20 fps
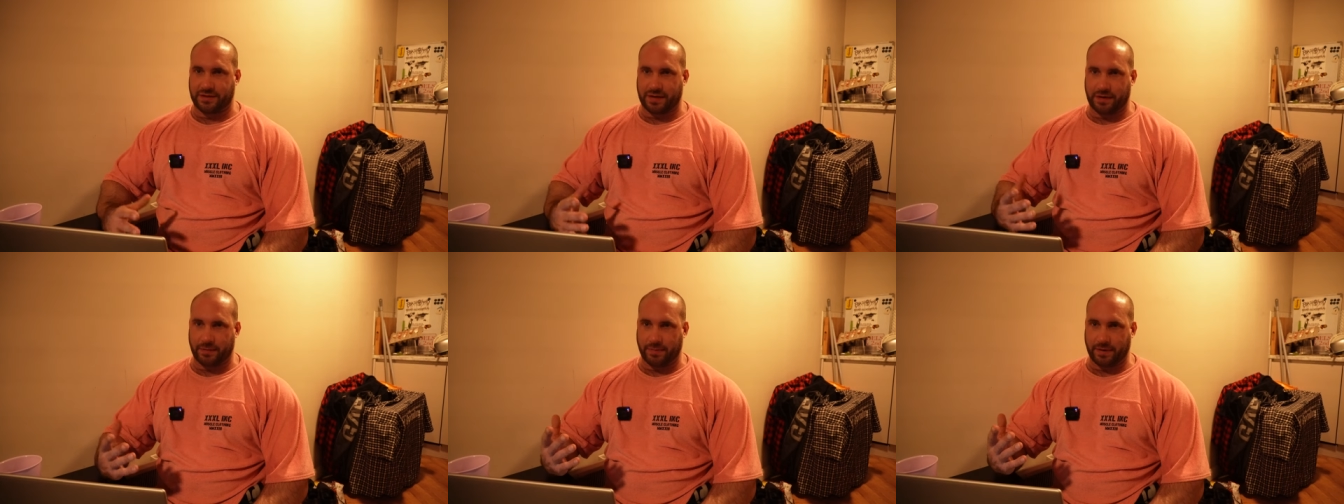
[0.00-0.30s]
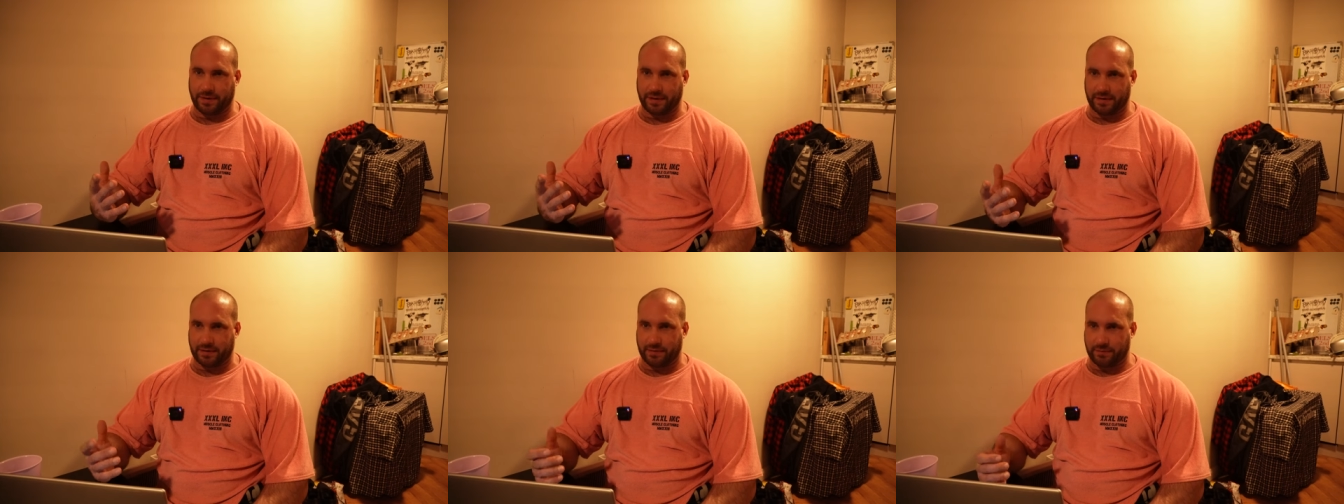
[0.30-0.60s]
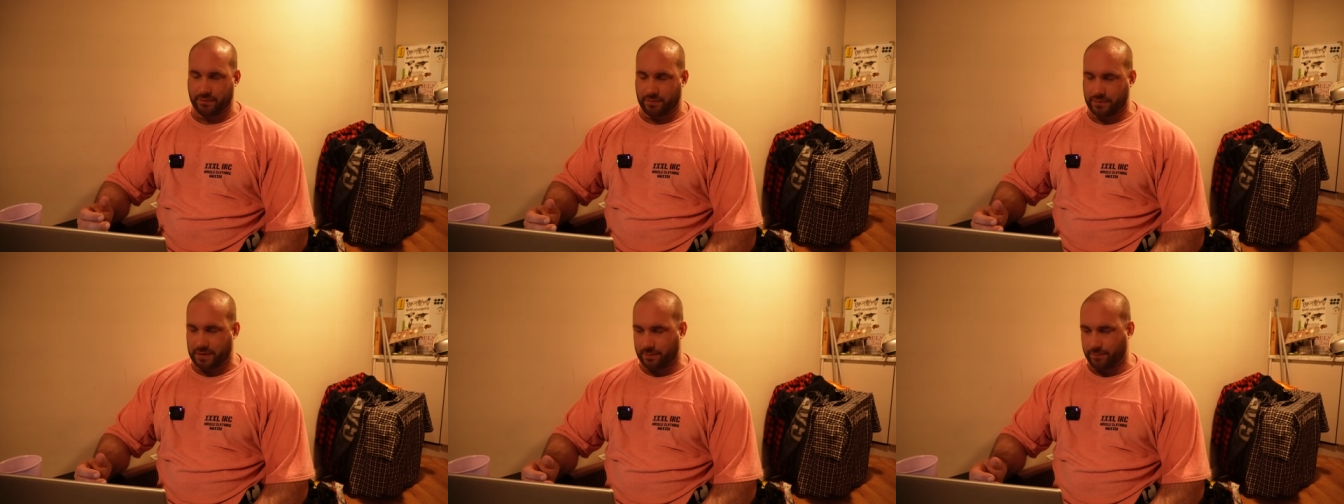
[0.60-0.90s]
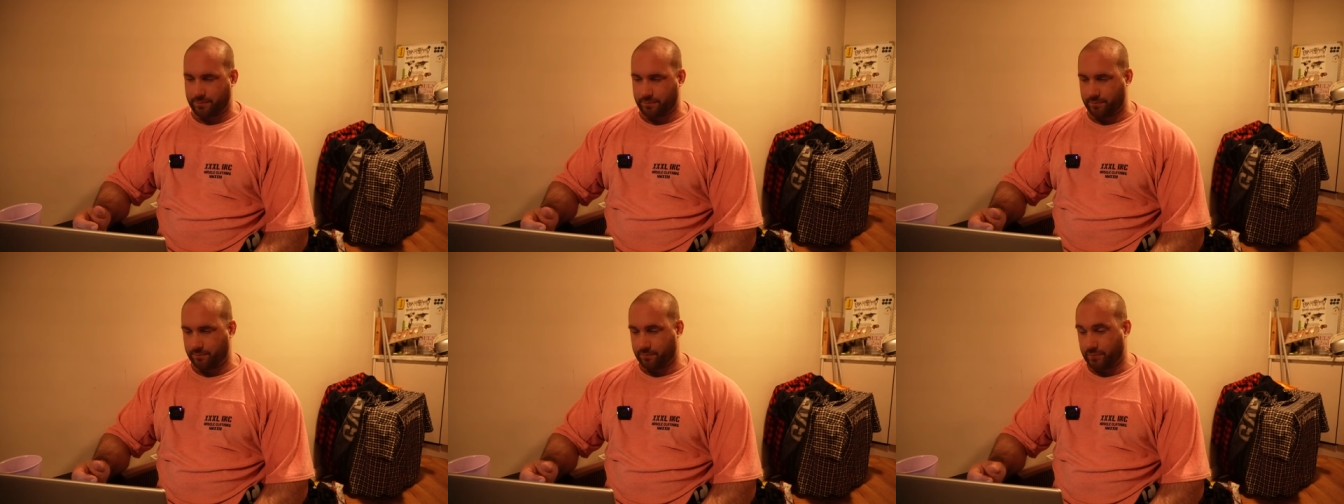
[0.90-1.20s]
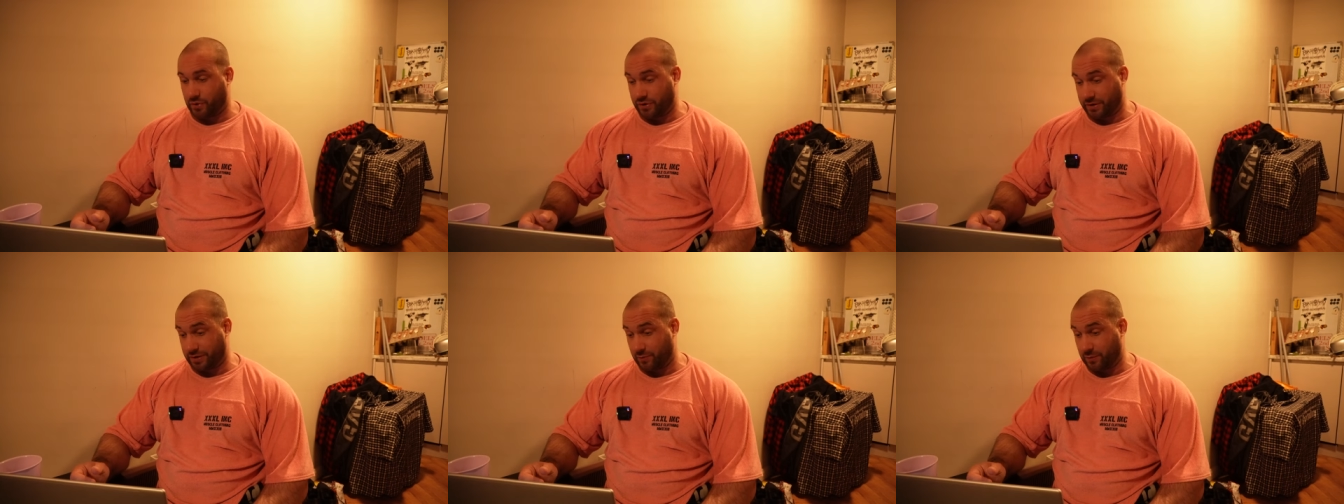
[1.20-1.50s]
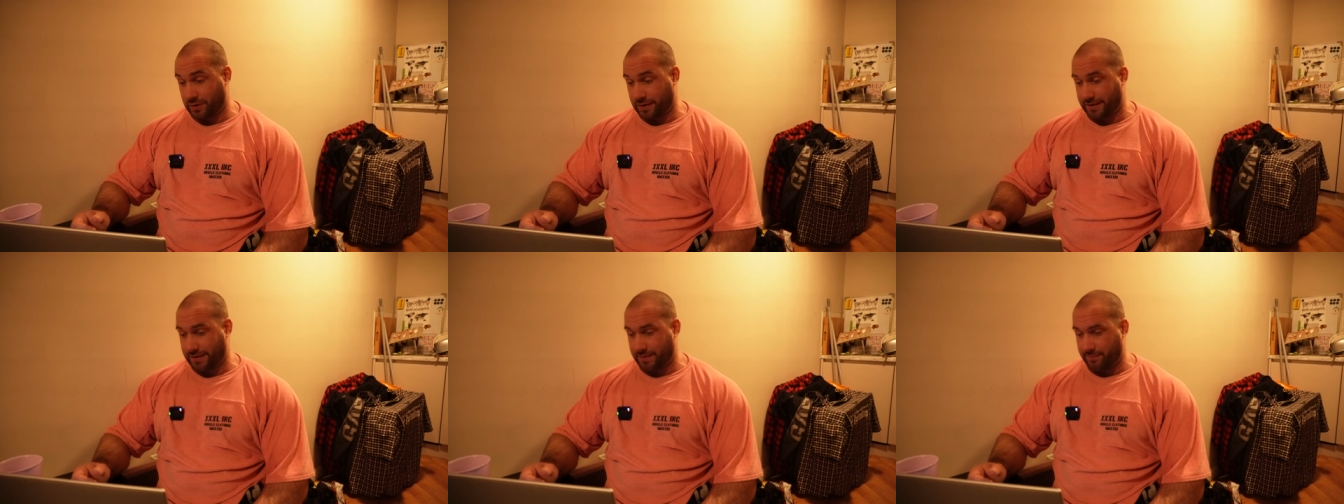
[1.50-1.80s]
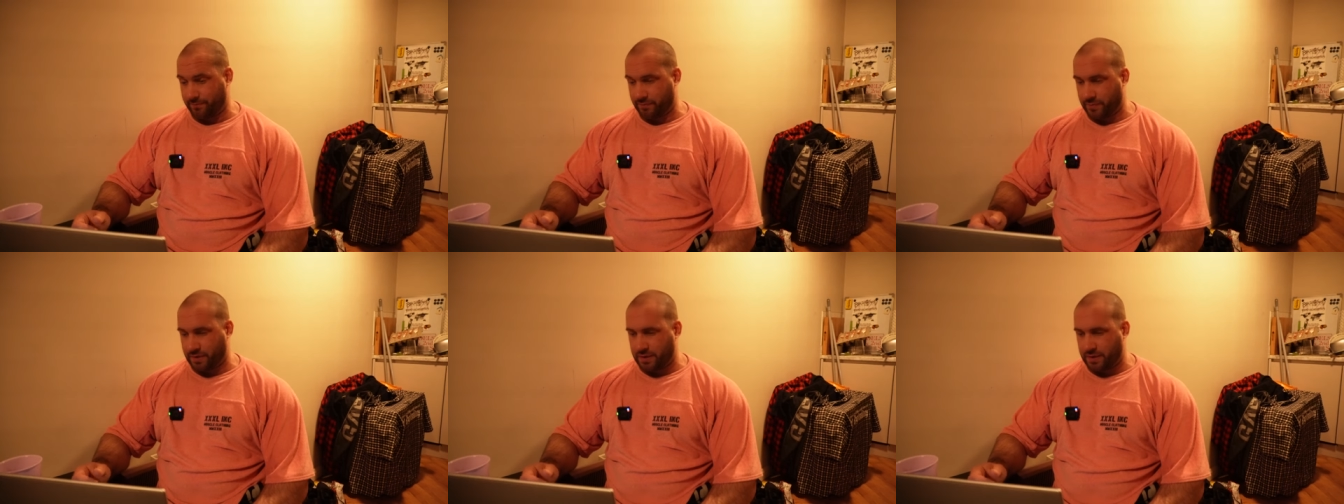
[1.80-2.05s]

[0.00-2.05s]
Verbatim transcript: That'll be the body weight